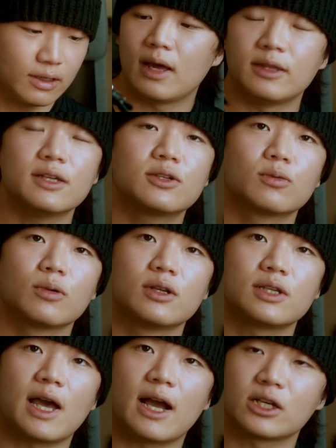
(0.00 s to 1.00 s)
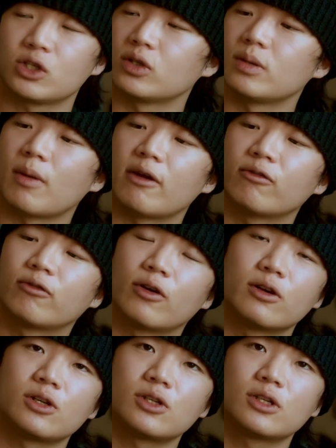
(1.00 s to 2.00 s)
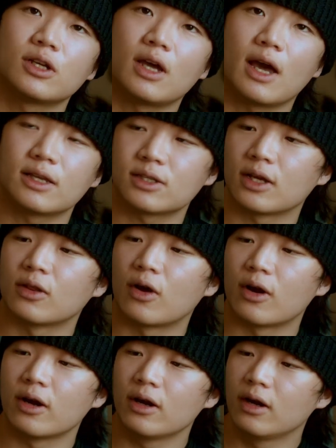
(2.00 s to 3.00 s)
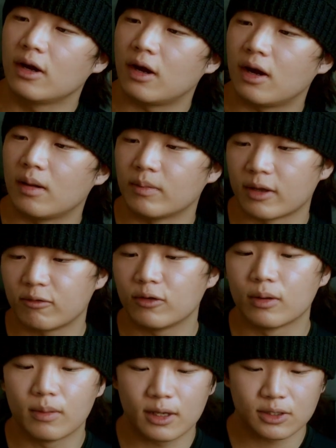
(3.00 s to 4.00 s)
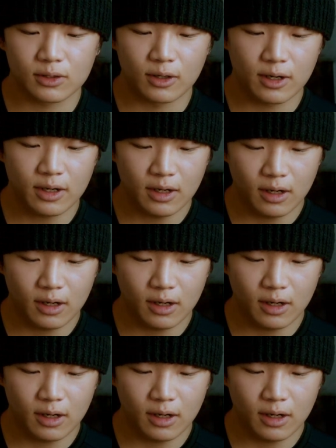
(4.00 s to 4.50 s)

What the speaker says: And this was actually my first SLR, like film SLR.